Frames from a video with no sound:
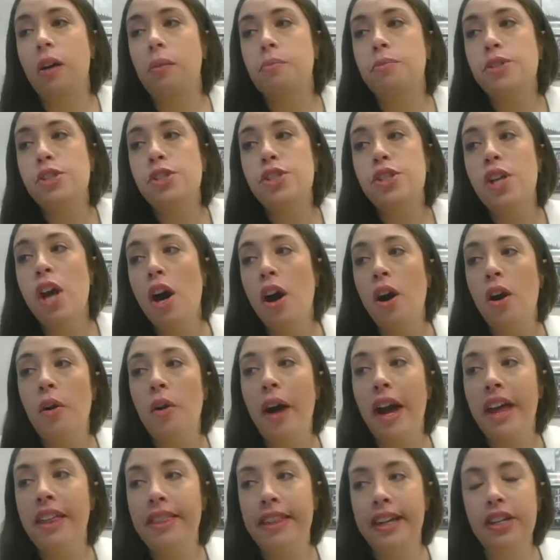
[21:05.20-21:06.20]
So
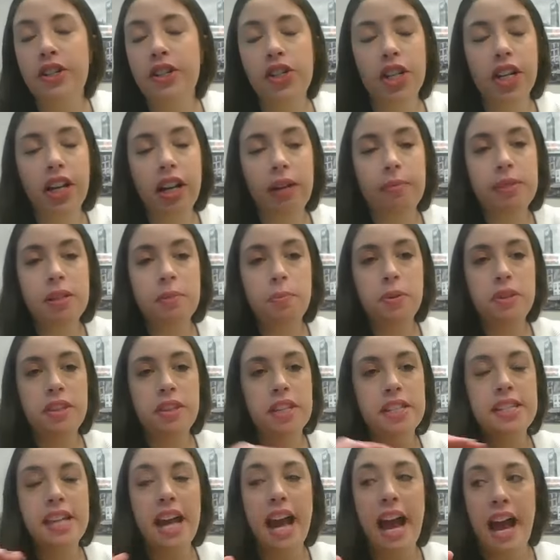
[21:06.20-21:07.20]
I think she comes up with
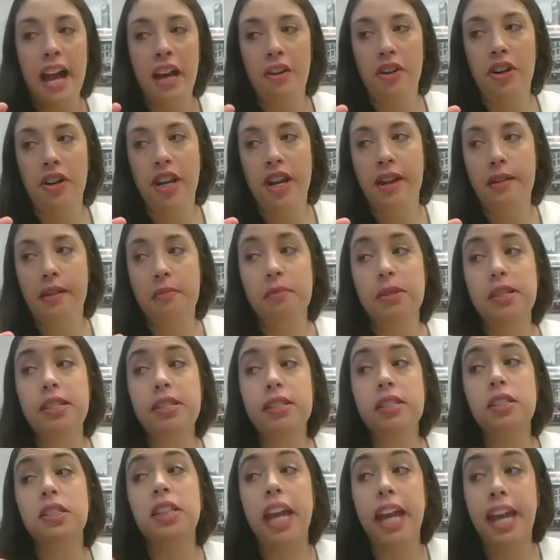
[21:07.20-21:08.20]
this acronym
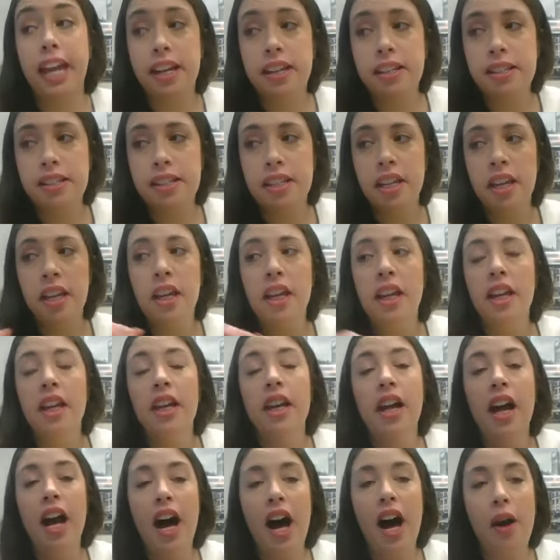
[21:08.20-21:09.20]
SLANT,
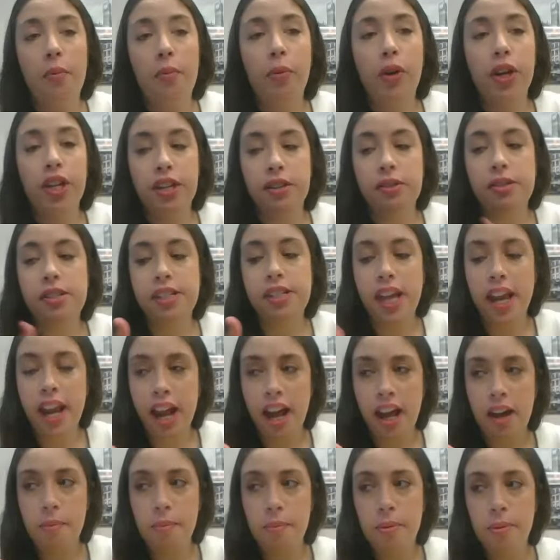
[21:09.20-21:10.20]
where you sit
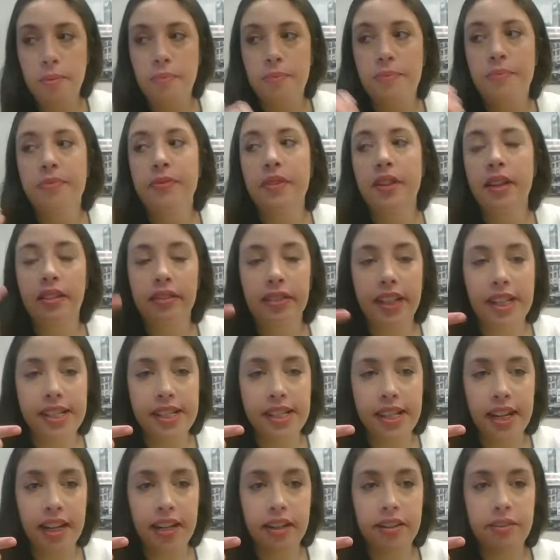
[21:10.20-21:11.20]
up,
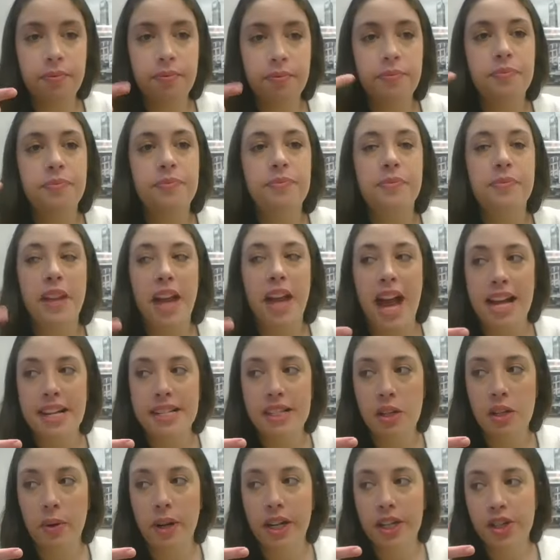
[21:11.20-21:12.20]
listen,
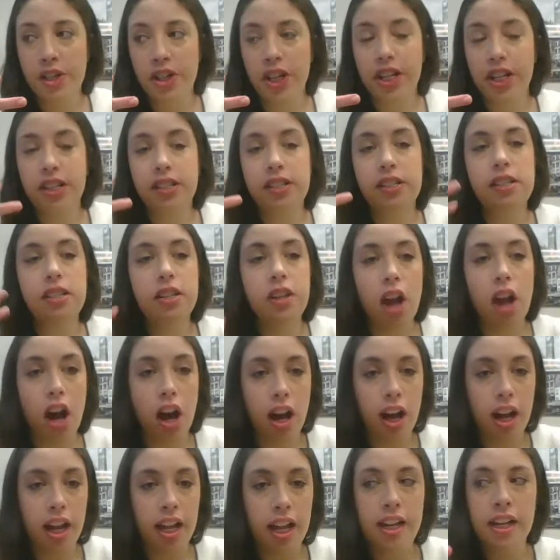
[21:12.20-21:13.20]
ask questions,
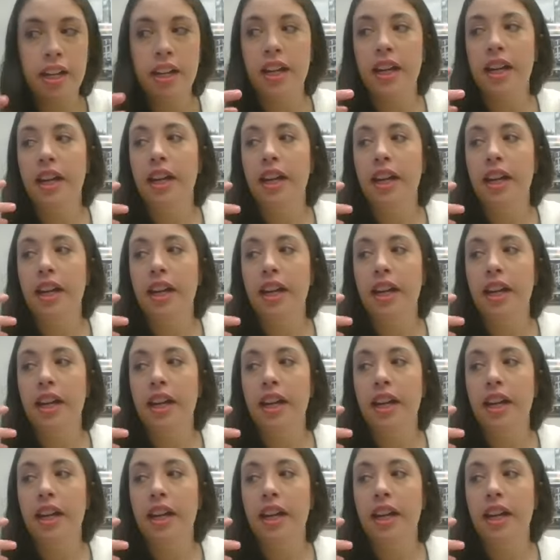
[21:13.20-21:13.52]
nod,